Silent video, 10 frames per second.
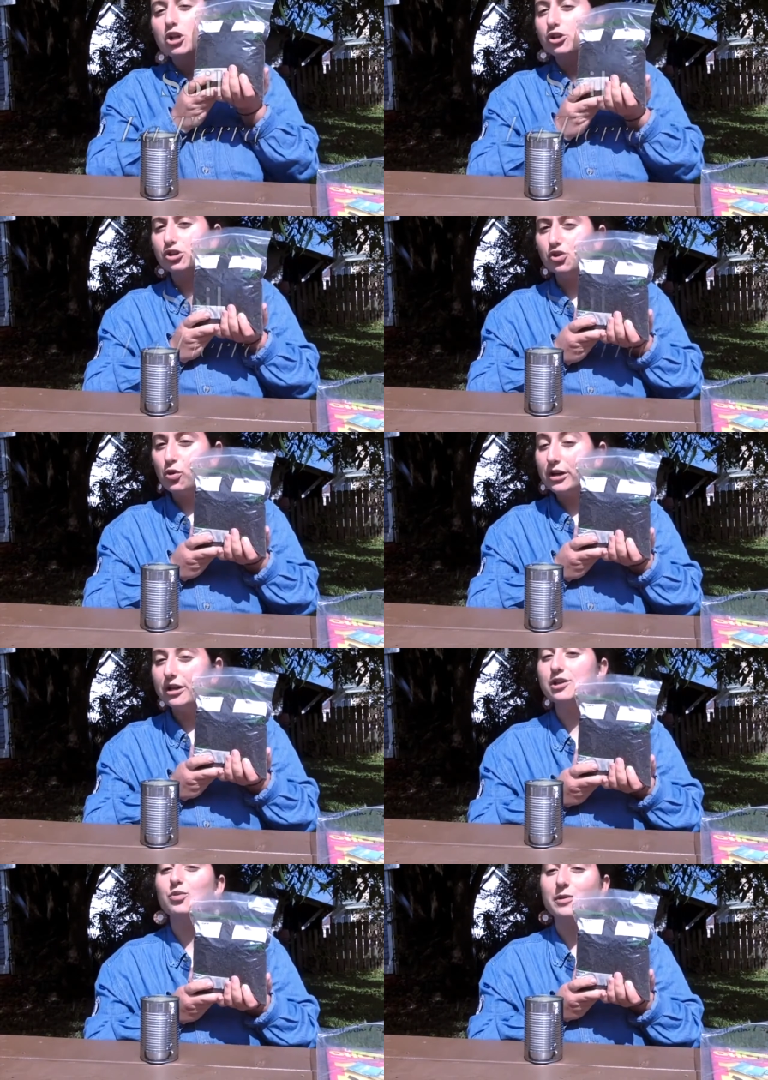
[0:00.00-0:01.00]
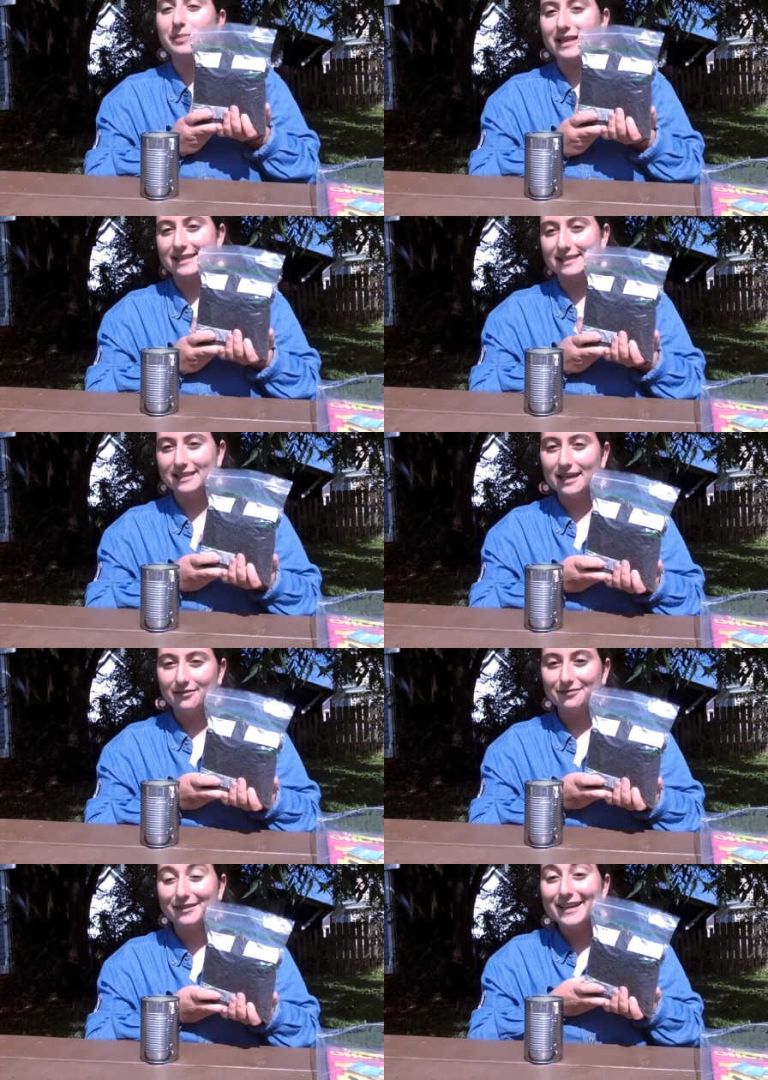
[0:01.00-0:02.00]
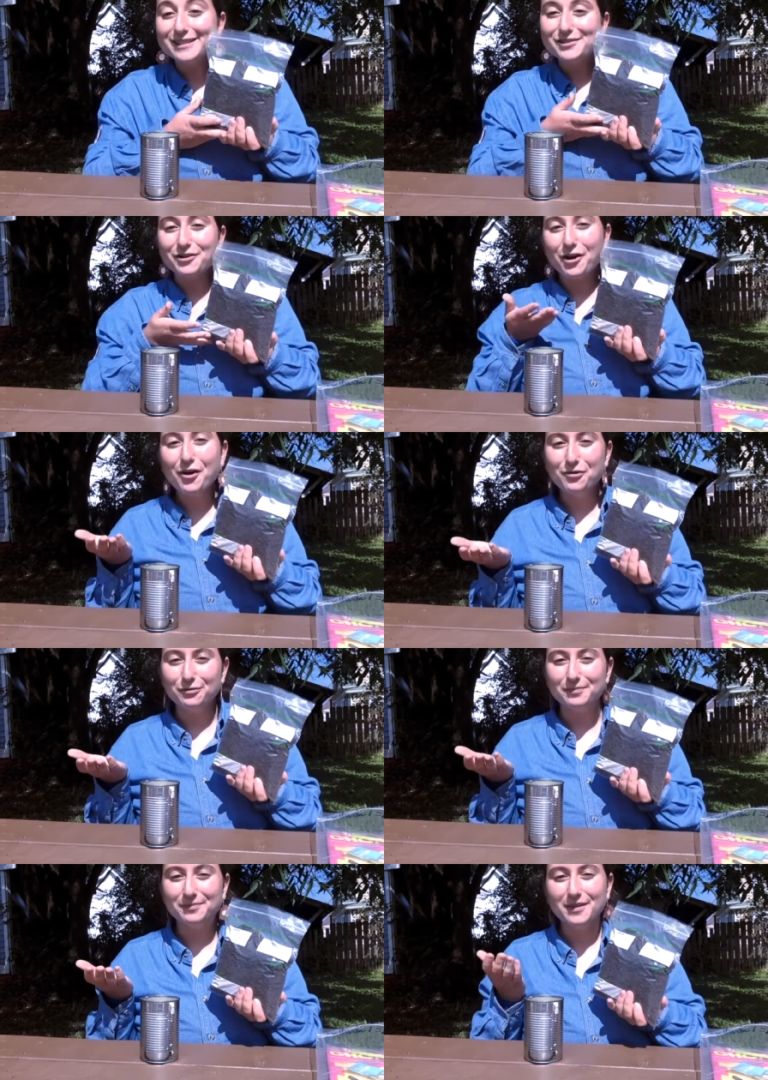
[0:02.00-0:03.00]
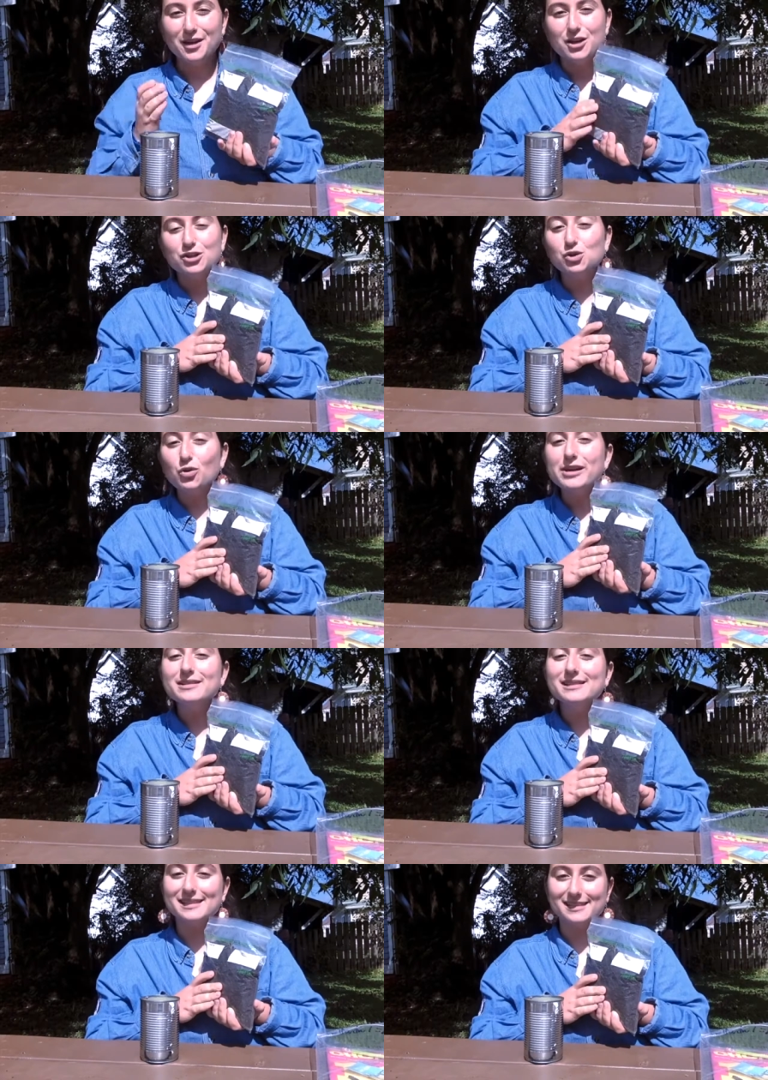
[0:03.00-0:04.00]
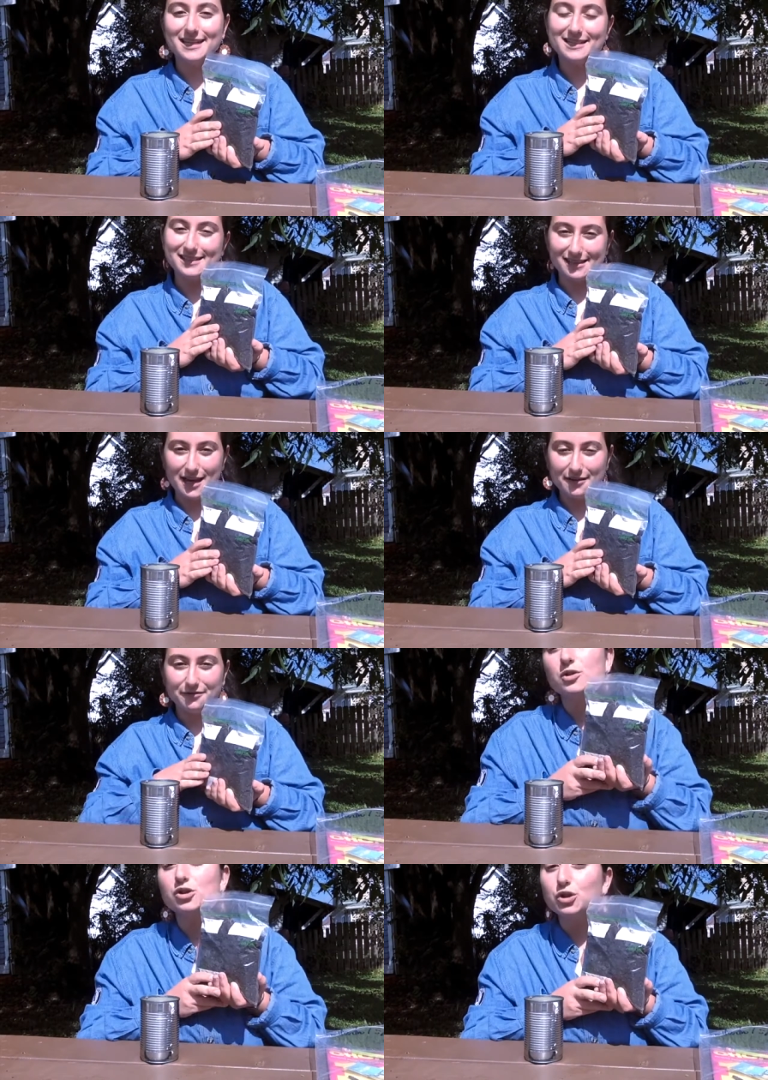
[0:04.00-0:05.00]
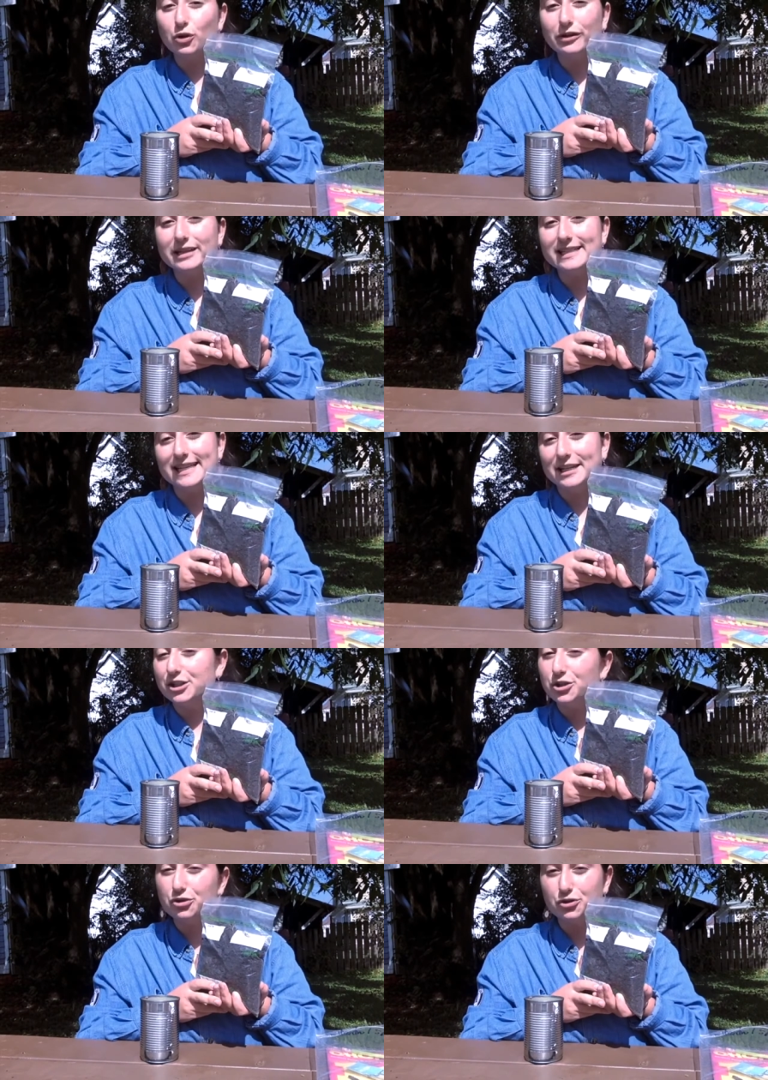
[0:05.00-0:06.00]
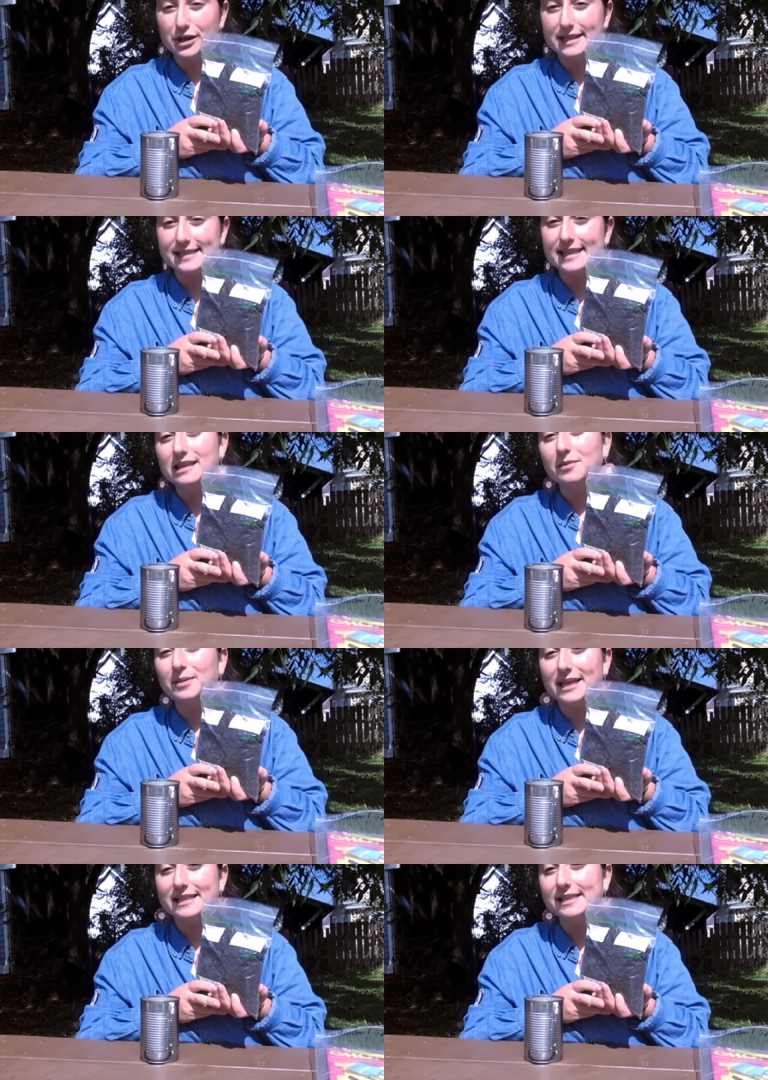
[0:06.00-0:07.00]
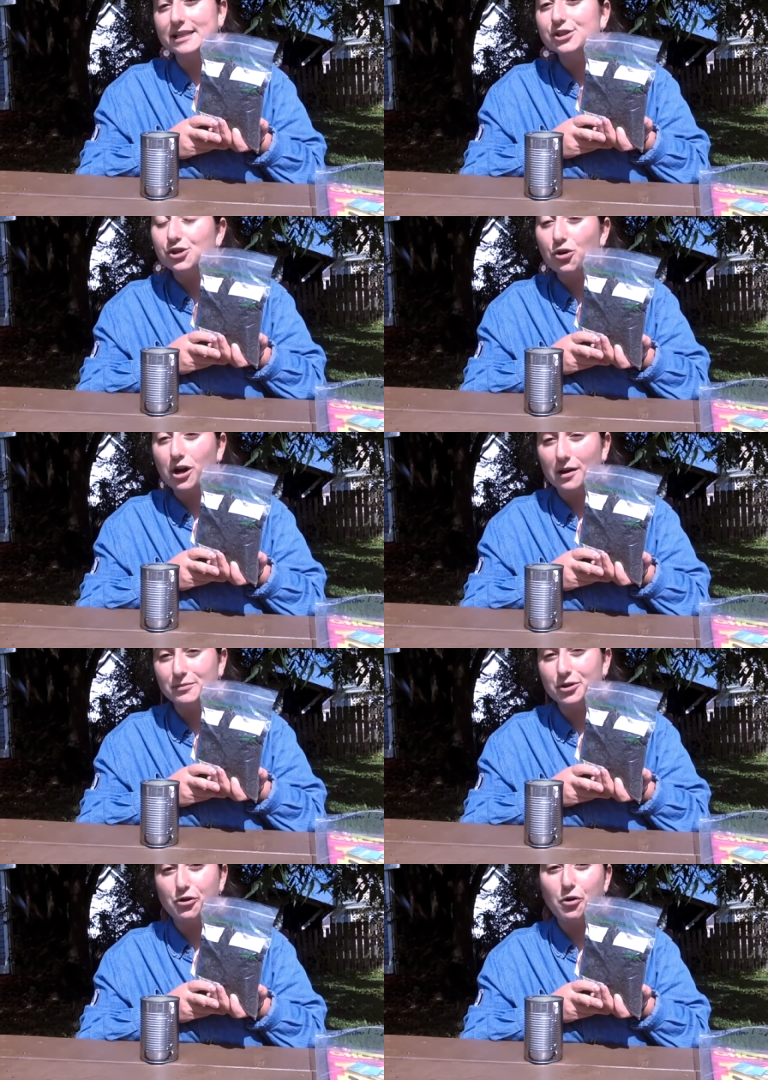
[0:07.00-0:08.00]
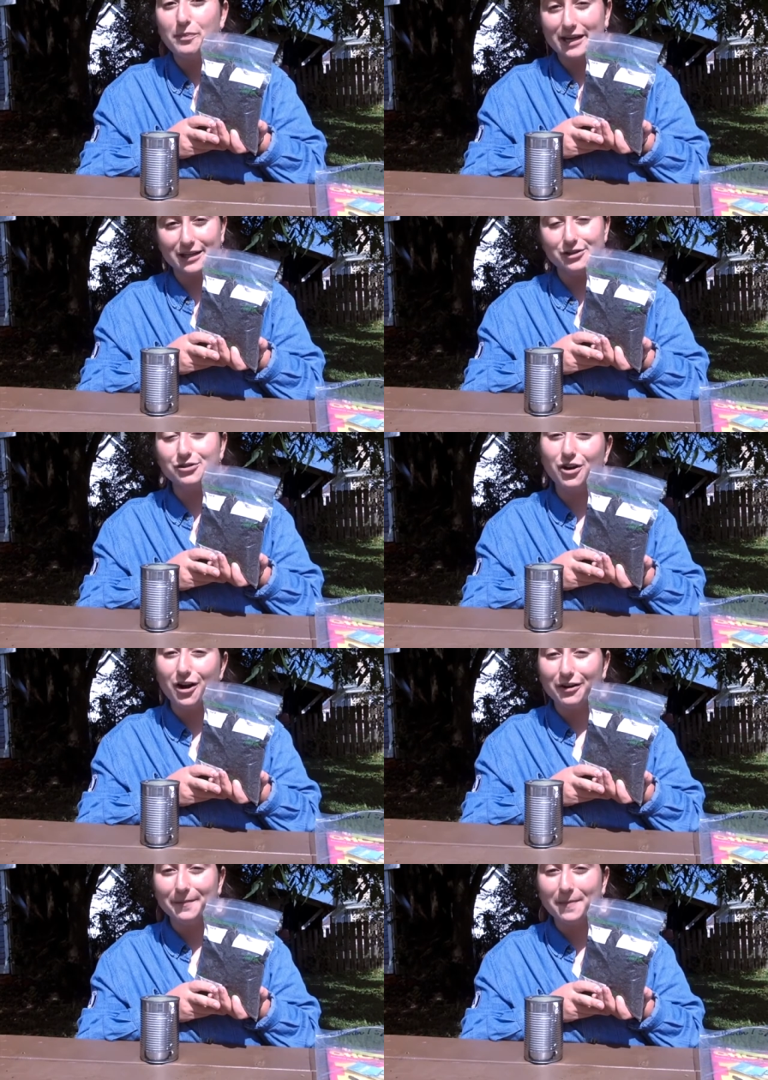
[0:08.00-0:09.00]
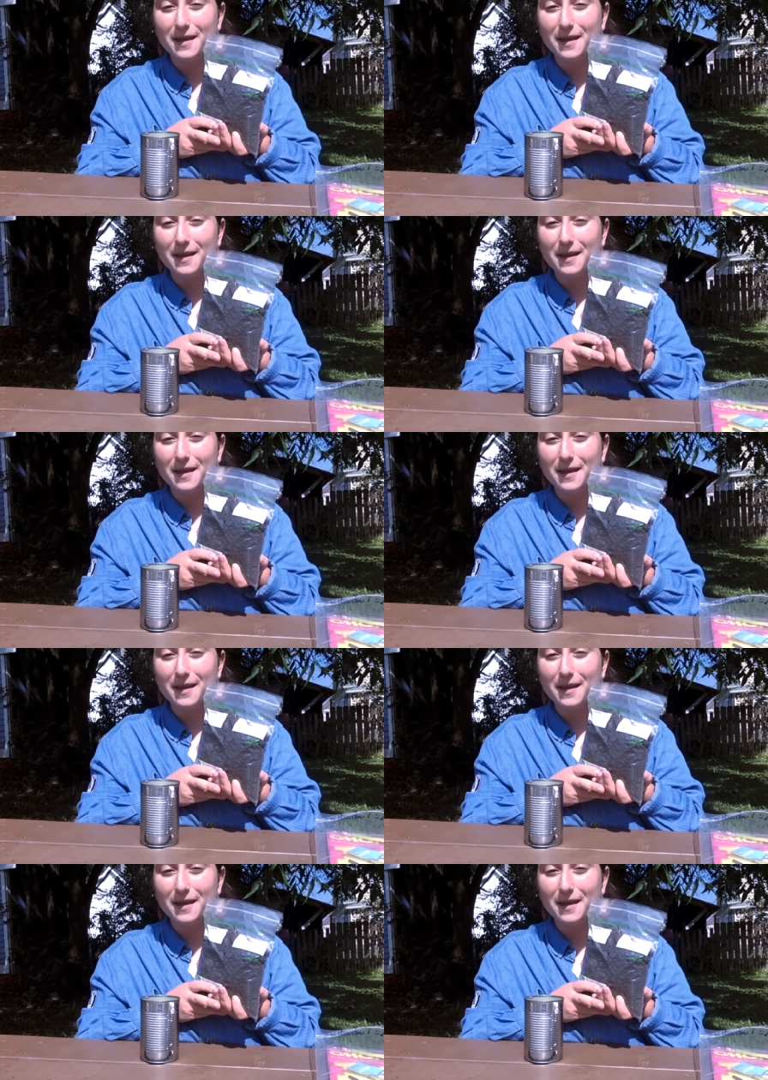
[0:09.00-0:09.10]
The soil is where plants live. It's their home. Soil sustains life. Soil contains nutrients that the plants can soak up to grow big and strong.